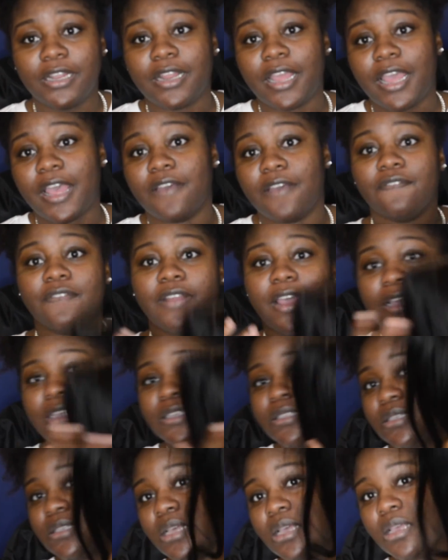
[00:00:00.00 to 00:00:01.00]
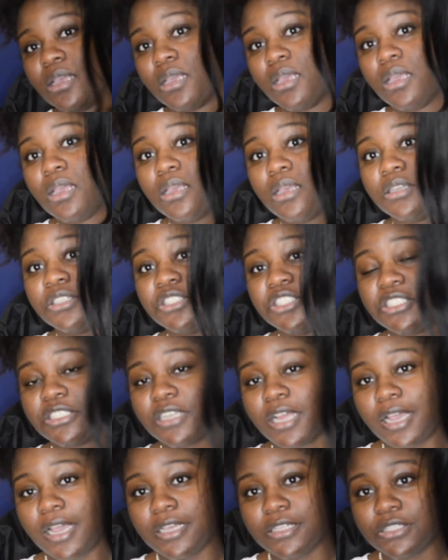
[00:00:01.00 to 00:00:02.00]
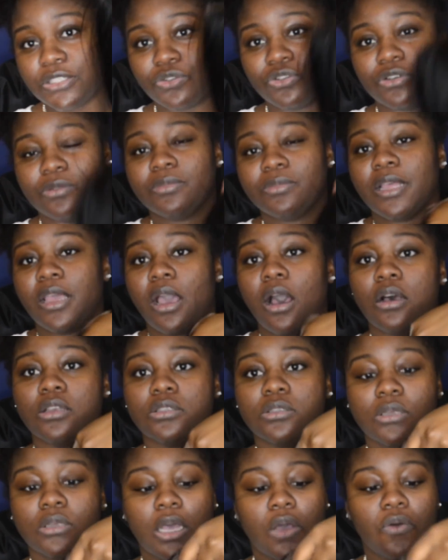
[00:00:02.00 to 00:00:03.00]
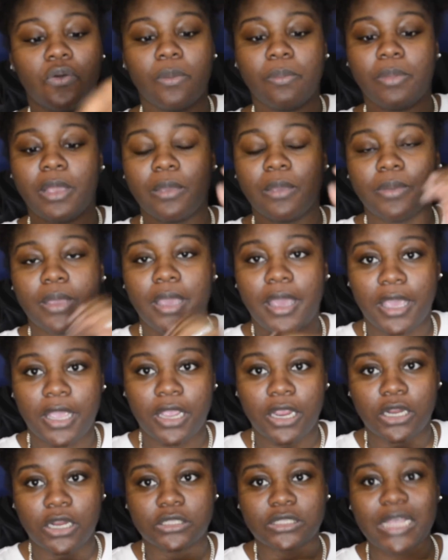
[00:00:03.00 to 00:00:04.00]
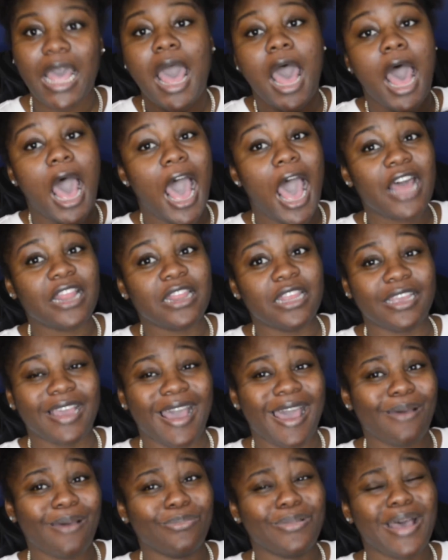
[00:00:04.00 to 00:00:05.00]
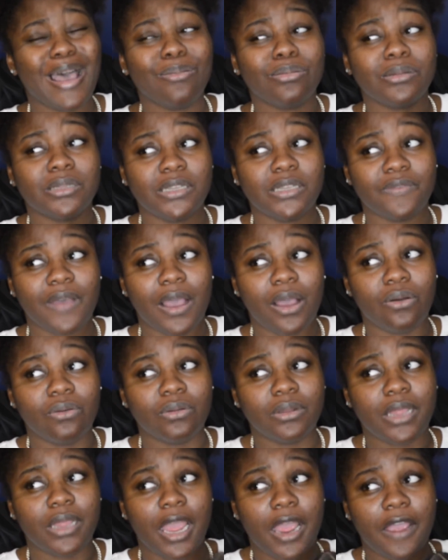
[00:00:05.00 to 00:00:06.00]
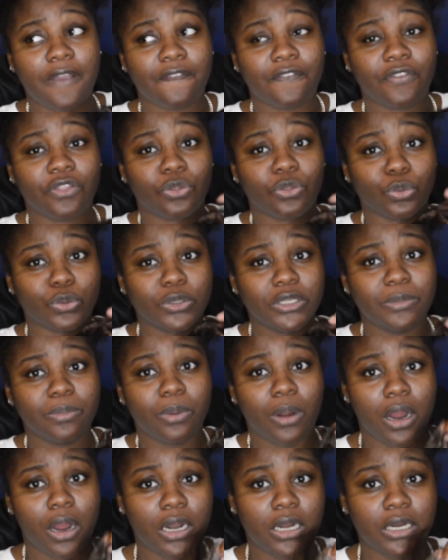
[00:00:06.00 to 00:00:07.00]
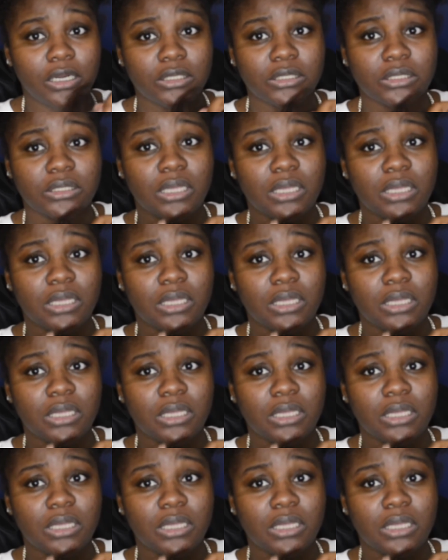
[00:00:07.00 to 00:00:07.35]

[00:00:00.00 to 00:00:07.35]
They have nice shine to them. They also come with baby hairs. I believe I only have 3 parts.